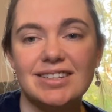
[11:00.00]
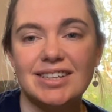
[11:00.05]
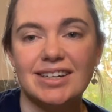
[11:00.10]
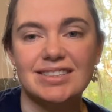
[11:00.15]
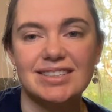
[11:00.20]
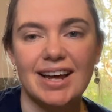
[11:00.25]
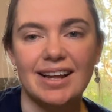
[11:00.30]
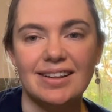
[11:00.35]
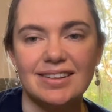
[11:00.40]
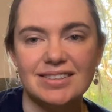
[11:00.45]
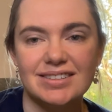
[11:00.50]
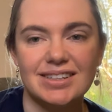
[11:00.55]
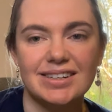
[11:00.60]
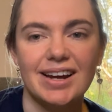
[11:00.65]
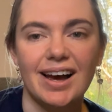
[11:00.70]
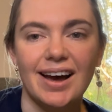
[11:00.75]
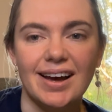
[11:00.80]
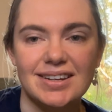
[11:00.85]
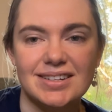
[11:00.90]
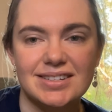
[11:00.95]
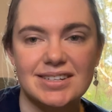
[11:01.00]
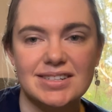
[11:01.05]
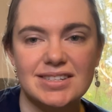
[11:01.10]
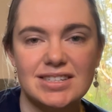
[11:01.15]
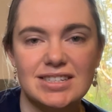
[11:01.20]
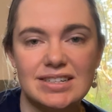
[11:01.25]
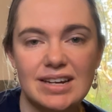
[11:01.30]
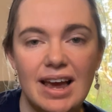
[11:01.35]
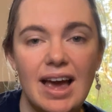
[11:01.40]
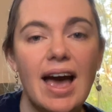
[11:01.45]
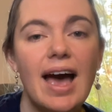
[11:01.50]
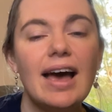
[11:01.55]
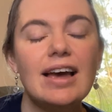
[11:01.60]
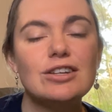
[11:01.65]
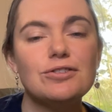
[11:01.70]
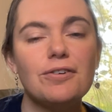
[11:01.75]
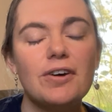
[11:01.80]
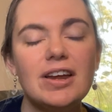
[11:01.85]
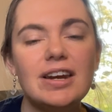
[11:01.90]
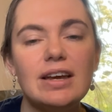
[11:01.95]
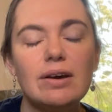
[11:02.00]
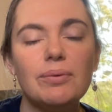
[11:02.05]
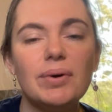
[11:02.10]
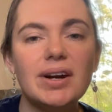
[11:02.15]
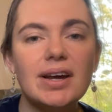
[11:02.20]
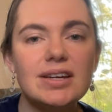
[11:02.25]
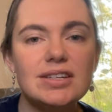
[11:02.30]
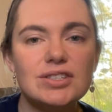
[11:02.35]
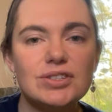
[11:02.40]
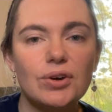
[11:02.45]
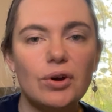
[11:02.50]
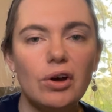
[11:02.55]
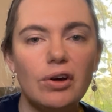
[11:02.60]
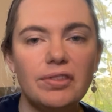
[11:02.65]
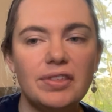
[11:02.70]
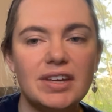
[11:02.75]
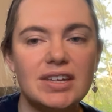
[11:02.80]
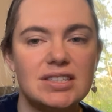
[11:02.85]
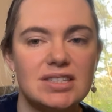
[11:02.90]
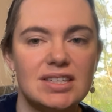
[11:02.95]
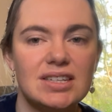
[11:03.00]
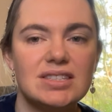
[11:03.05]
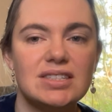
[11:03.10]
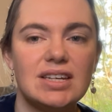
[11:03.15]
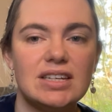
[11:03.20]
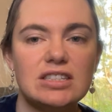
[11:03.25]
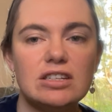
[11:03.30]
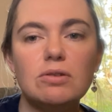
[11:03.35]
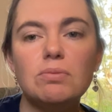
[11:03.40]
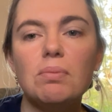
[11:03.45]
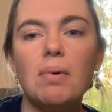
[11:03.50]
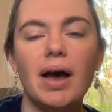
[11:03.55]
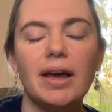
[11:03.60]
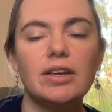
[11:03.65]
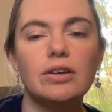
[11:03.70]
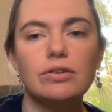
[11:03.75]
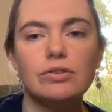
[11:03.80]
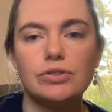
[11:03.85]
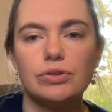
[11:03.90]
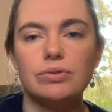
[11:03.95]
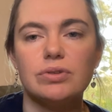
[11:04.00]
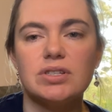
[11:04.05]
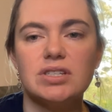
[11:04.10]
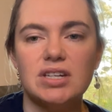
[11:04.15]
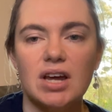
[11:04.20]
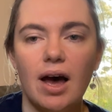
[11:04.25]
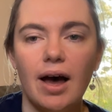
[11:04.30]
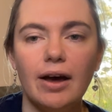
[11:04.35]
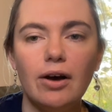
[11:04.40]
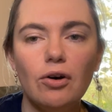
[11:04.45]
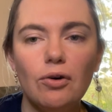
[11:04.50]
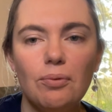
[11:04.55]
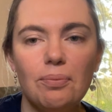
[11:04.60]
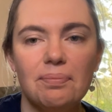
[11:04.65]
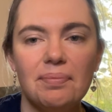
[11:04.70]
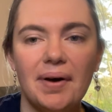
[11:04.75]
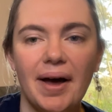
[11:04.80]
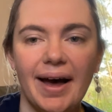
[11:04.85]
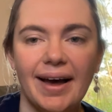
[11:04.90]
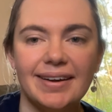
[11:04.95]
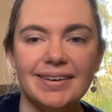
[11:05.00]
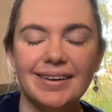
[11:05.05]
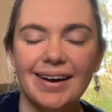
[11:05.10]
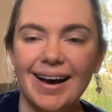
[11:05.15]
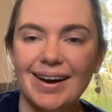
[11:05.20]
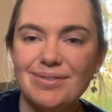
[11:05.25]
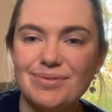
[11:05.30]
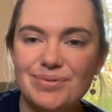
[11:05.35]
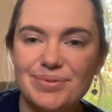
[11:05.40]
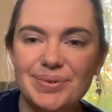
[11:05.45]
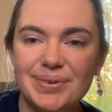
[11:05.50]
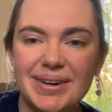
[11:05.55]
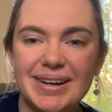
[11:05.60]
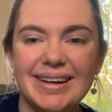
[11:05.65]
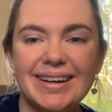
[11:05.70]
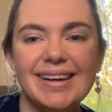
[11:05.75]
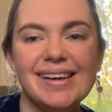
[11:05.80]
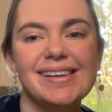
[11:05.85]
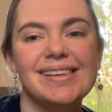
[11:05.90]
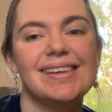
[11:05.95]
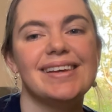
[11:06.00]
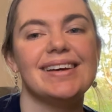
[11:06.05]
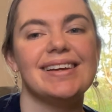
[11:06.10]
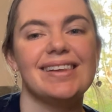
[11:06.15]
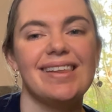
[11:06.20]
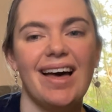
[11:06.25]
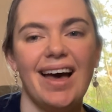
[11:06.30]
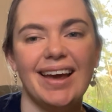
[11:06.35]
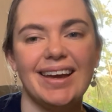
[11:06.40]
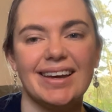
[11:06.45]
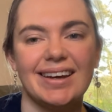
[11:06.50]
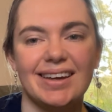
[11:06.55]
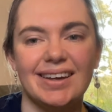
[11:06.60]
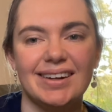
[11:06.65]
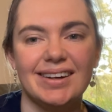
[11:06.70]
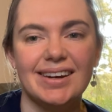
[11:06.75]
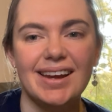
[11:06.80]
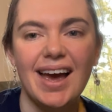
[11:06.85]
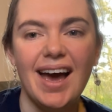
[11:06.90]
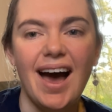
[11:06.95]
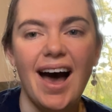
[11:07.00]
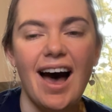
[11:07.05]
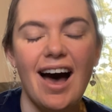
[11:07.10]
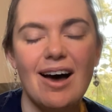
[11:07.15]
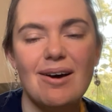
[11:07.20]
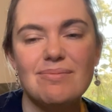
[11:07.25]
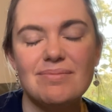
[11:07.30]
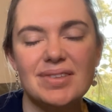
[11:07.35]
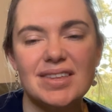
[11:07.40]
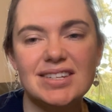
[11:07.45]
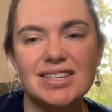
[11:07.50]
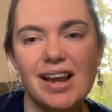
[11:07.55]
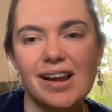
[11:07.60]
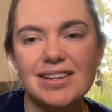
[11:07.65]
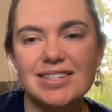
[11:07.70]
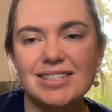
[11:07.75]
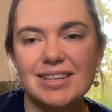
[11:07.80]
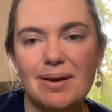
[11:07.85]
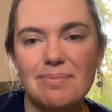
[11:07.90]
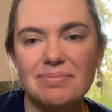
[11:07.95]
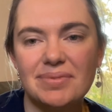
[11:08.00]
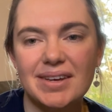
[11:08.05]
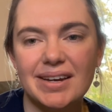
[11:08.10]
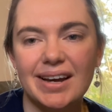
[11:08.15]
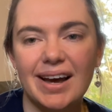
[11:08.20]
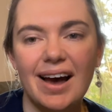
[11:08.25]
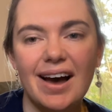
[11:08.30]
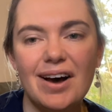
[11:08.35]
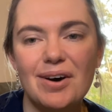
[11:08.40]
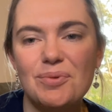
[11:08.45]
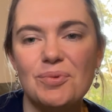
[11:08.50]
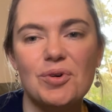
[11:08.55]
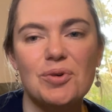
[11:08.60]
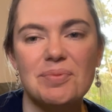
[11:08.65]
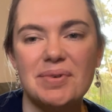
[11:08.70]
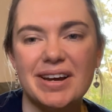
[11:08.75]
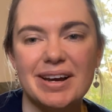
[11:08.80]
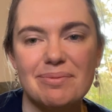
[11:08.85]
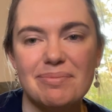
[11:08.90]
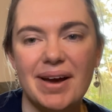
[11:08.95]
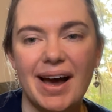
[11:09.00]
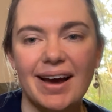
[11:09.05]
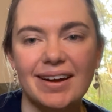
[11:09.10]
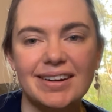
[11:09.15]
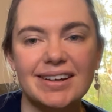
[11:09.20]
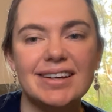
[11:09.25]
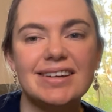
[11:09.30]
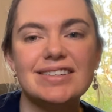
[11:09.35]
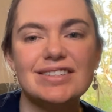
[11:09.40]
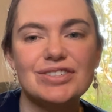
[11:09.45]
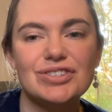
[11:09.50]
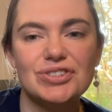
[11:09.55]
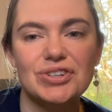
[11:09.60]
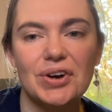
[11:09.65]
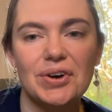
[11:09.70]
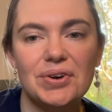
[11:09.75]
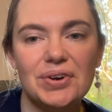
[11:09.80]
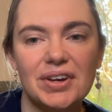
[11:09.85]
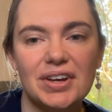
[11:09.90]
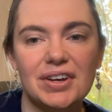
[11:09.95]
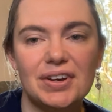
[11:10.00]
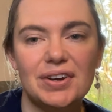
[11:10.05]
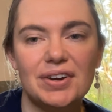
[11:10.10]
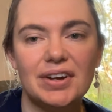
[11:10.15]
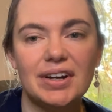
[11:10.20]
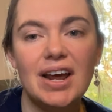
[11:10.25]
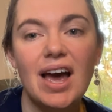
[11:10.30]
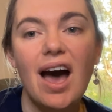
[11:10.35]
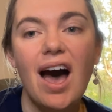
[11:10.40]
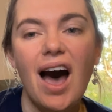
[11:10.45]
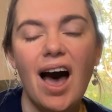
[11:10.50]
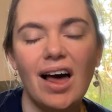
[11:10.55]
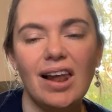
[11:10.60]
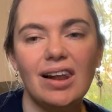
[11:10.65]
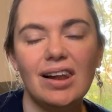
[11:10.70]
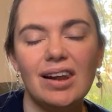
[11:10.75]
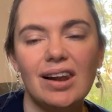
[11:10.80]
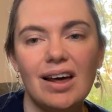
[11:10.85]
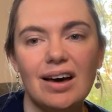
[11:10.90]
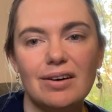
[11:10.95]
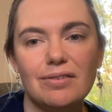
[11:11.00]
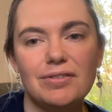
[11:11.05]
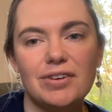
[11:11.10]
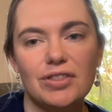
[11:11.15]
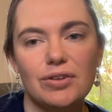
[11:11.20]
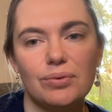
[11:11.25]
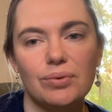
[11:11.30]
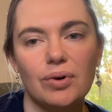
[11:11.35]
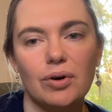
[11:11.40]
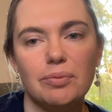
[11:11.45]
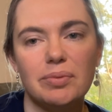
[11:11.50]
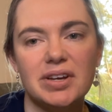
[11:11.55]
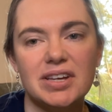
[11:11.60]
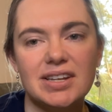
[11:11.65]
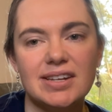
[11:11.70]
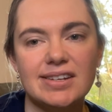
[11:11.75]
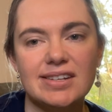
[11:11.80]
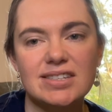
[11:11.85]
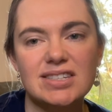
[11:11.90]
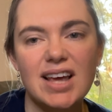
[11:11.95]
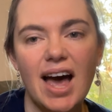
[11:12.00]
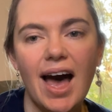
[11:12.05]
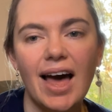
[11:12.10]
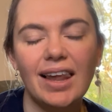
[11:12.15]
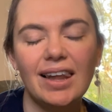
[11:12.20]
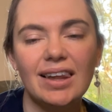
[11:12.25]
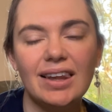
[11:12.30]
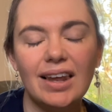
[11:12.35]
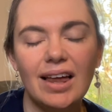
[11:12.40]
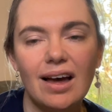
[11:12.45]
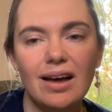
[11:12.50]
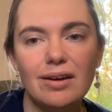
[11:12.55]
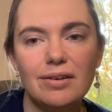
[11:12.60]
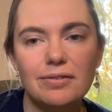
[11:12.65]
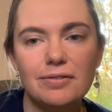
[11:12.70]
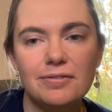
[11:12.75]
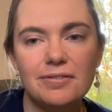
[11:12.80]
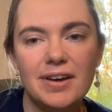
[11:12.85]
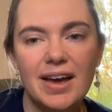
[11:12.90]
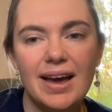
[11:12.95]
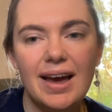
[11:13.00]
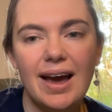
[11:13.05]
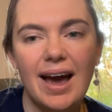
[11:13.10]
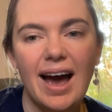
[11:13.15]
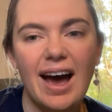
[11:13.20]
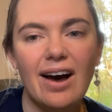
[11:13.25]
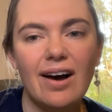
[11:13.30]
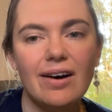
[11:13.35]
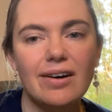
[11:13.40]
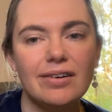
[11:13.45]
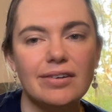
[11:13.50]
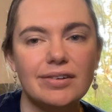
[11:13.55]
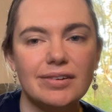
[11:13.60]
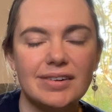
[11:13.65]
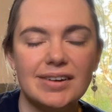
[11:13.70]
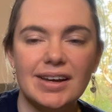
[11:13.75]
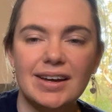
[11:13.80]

a talented artist. It's funny, when I saw this isn't my usual style, but I really like it. There's just something heartwarming about it. It is so cute. I love the robins. I love how